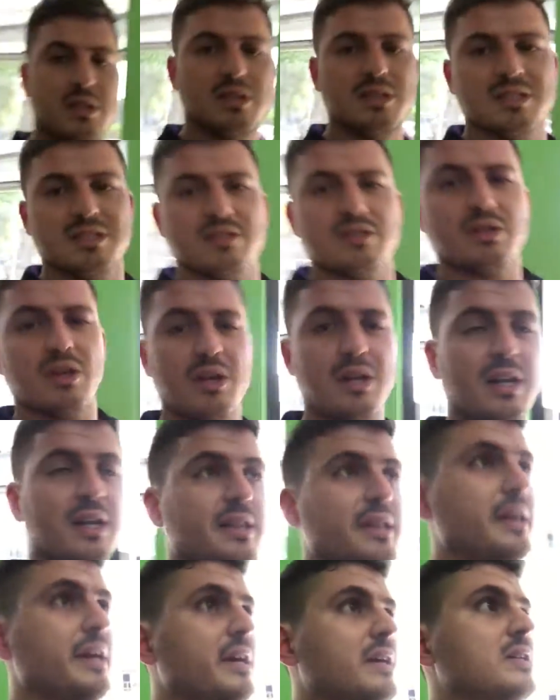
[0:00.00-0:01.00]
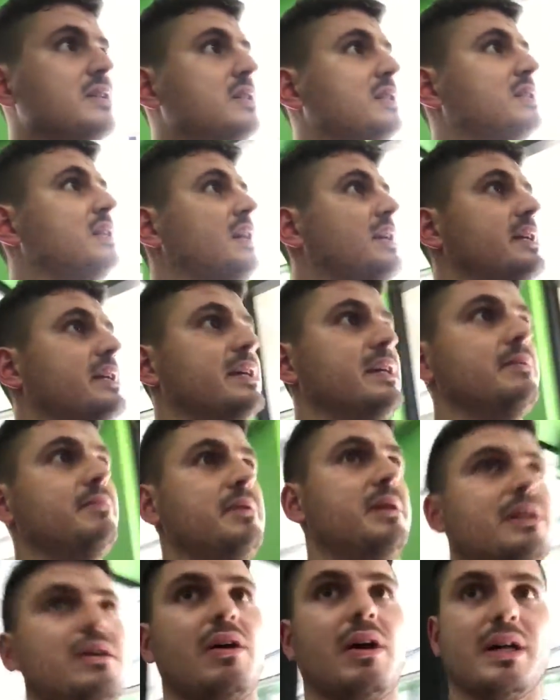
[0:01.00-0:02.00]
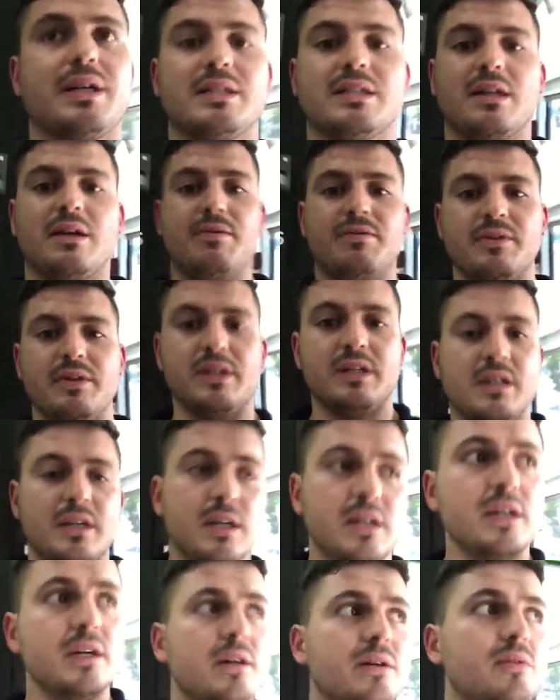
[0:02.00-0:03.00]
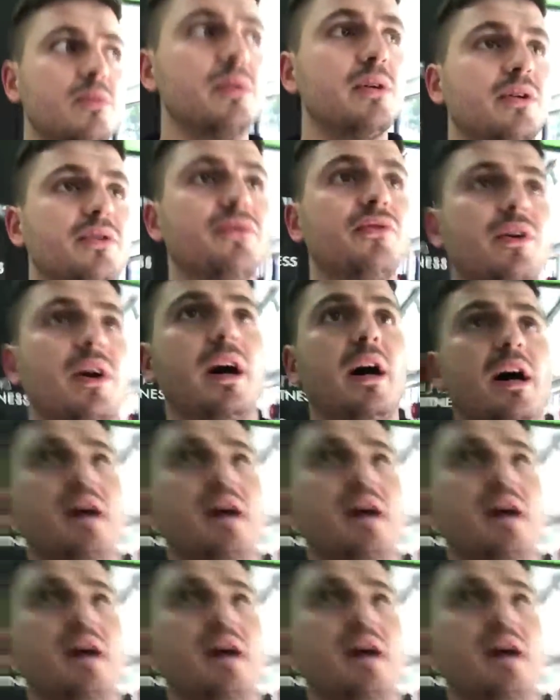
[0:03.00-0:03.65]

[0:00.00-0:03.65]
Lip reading: to circulate the air, because it's starting to get a bit like stuffy with